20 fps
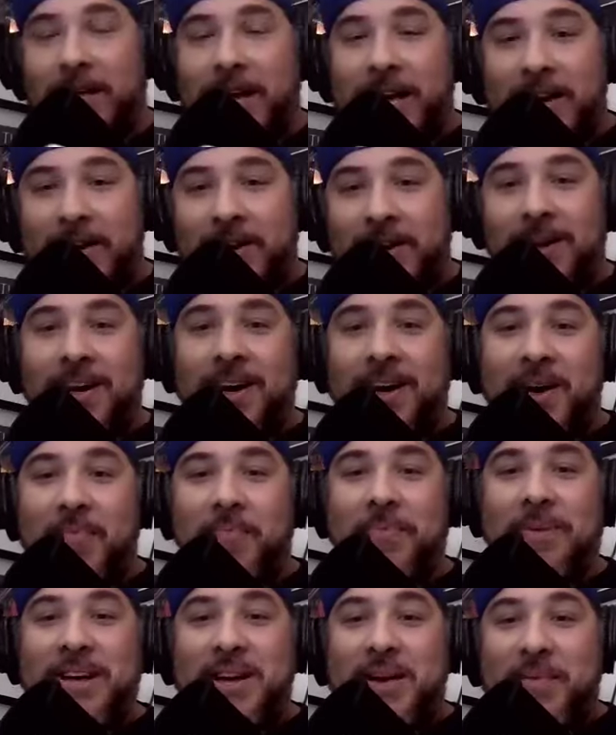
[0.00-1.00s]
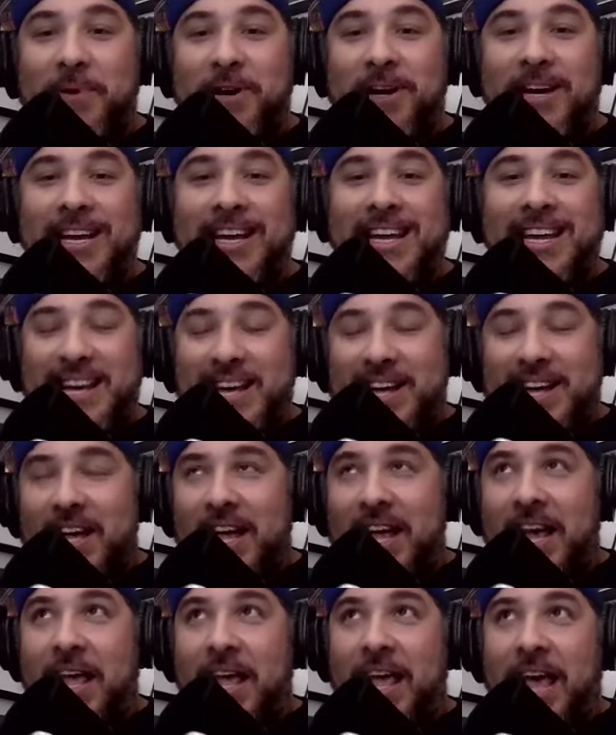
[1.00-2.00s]
later. But
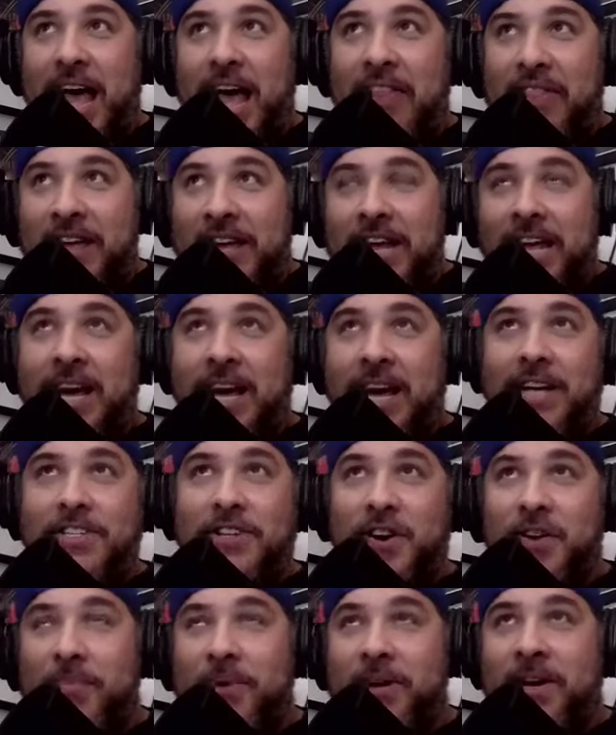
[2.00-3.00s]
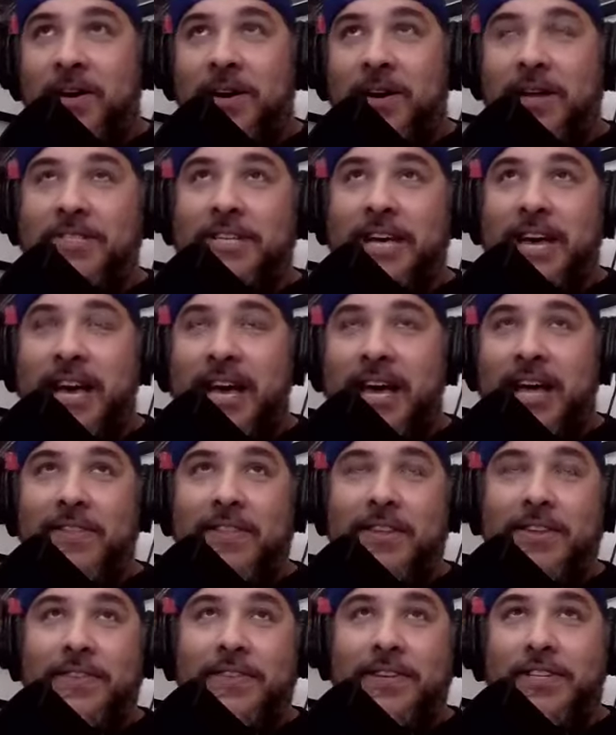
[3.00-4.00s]
I think he kind of turned me on. He's like, hey,
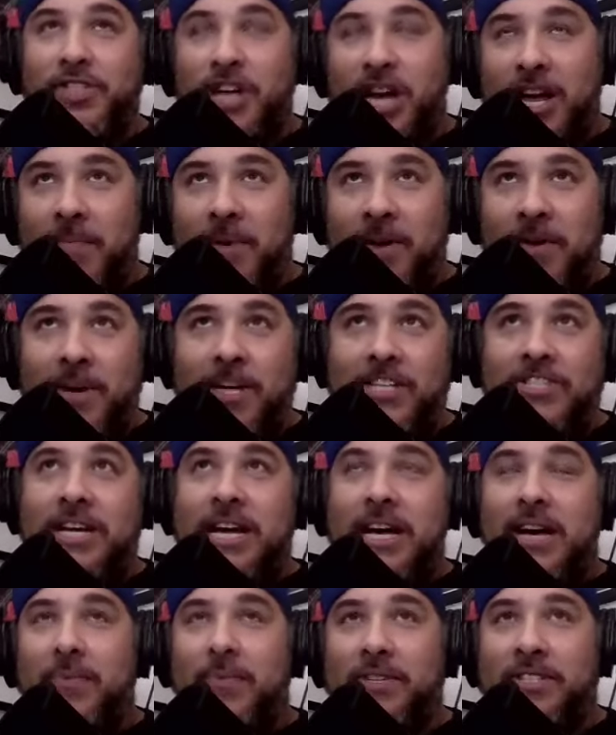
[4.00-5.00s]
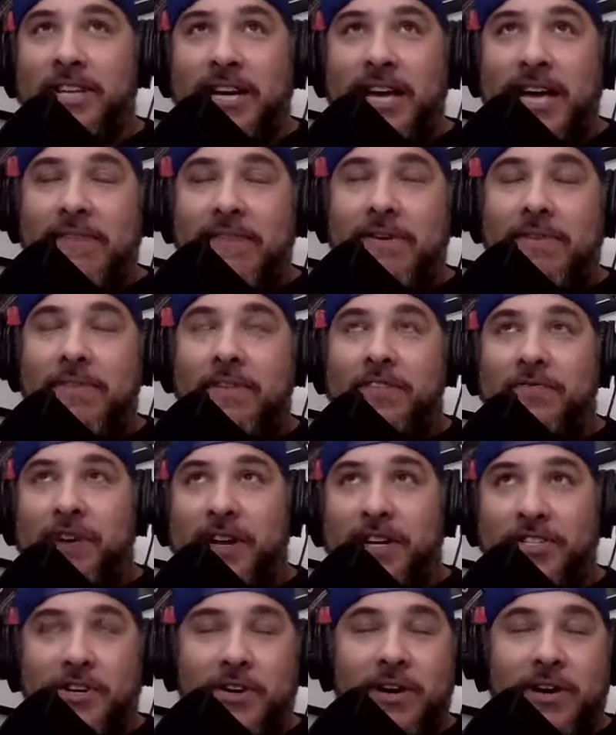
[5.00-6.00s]
then Jamie reached out and was like, hey, I've got this
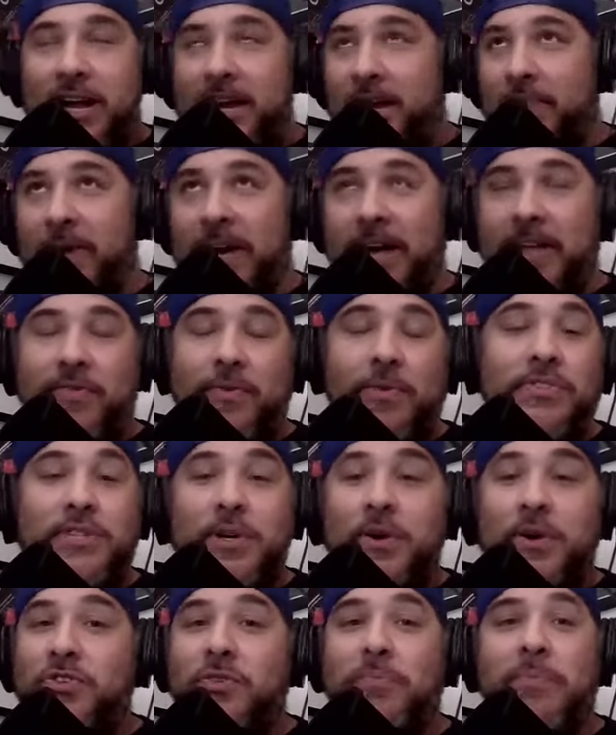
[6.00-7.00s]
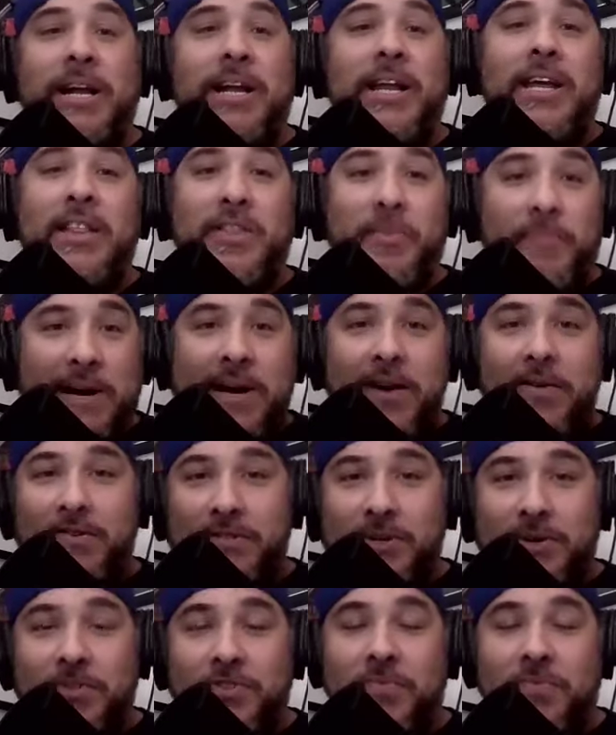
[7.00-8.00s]
feature. Anyway, through social media, the power of
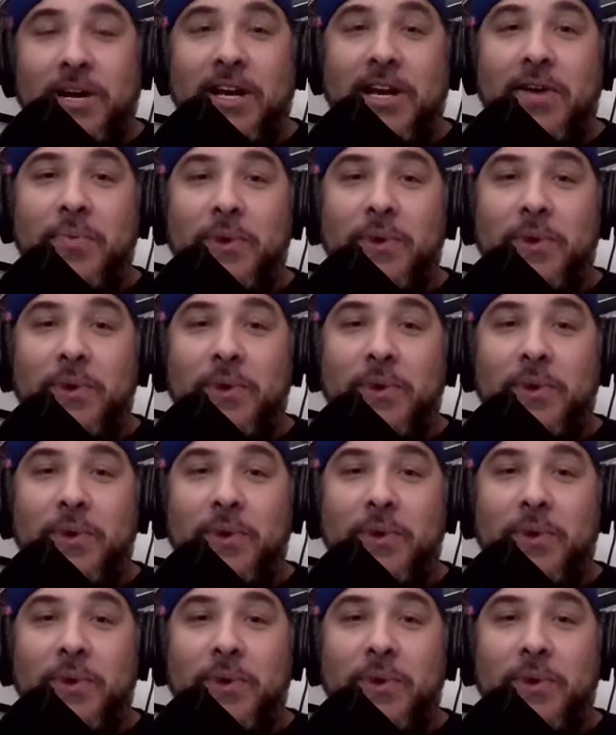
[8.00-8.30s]
social media,